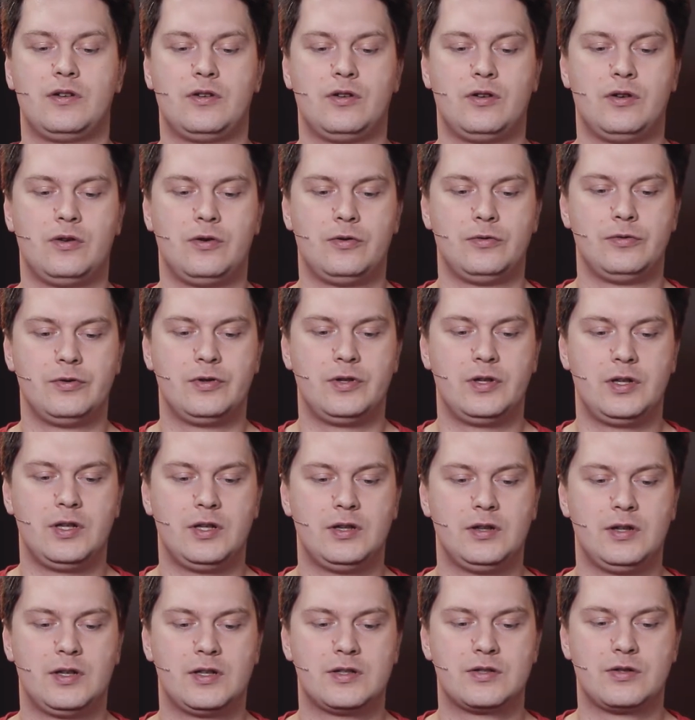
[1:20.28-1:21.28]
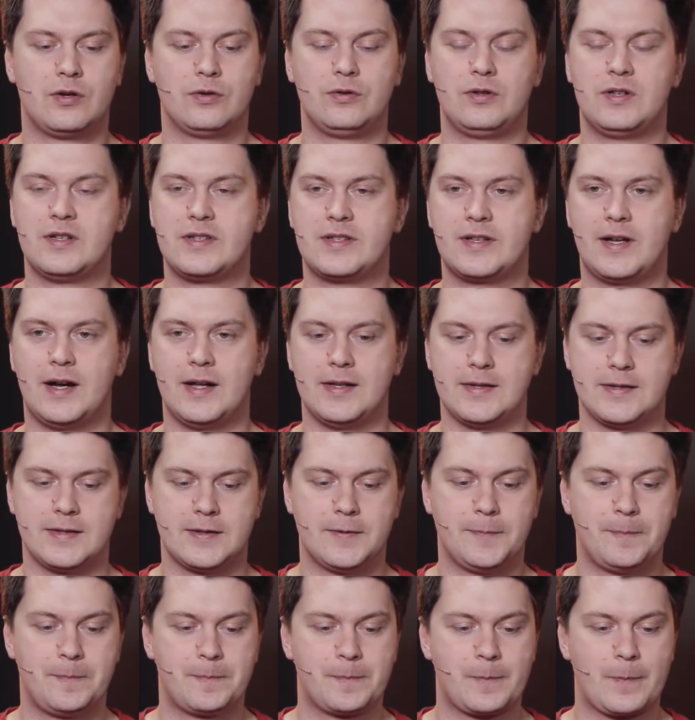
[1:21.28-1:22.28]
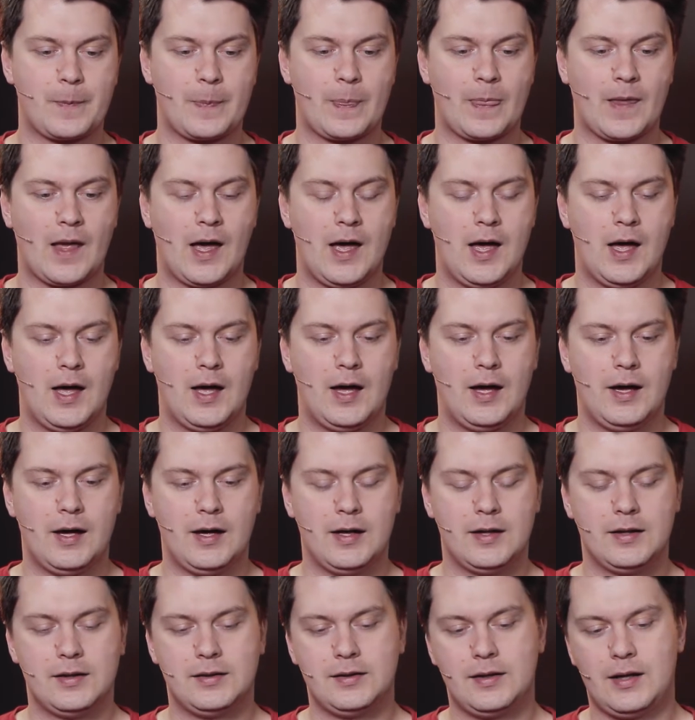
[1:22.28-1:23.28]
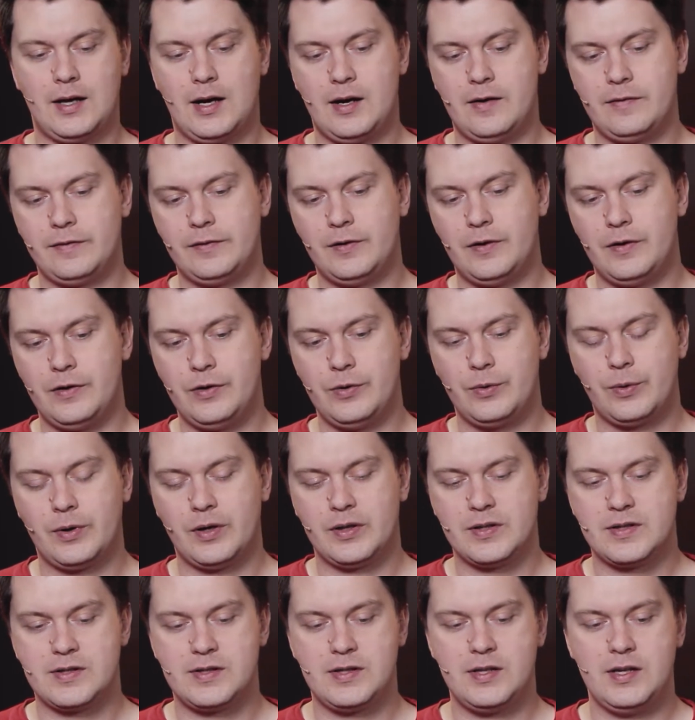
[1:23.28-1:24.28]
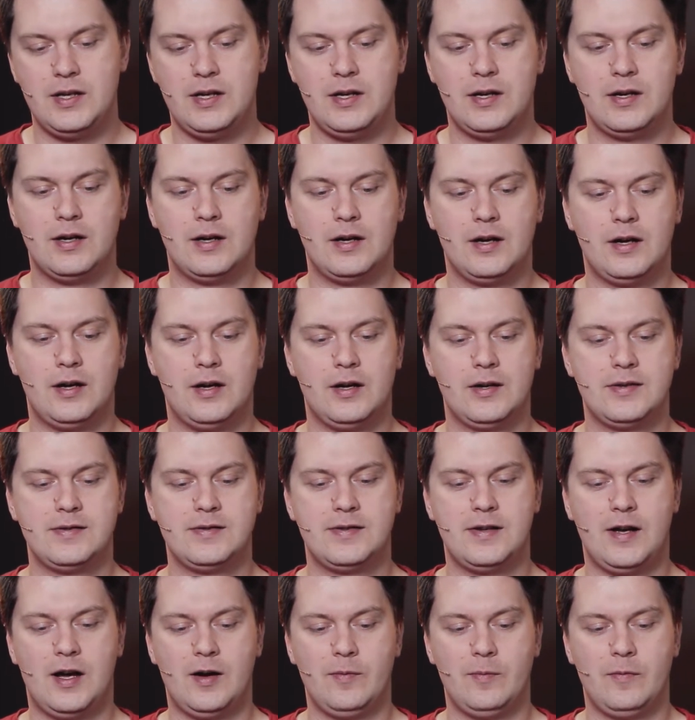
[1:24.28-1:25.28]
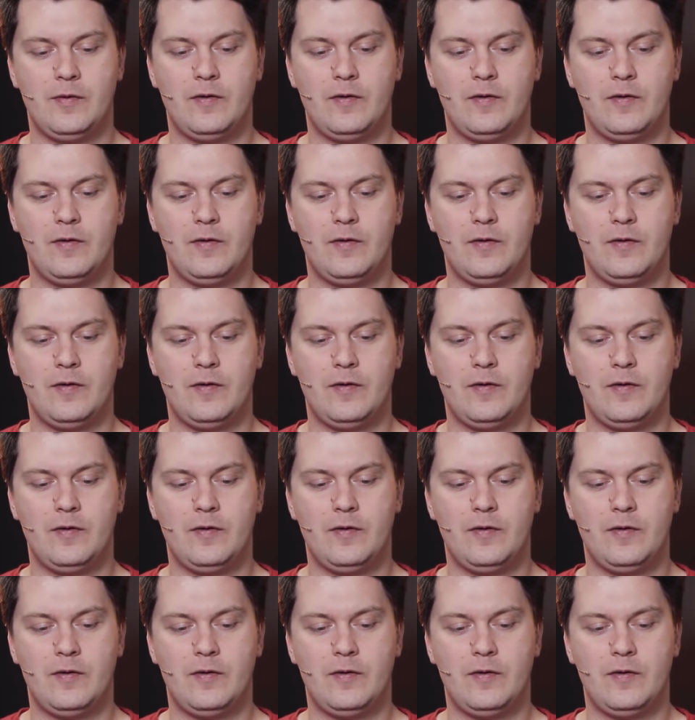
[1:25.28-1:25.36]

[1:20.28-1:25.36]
on index-only scans. And after you can see some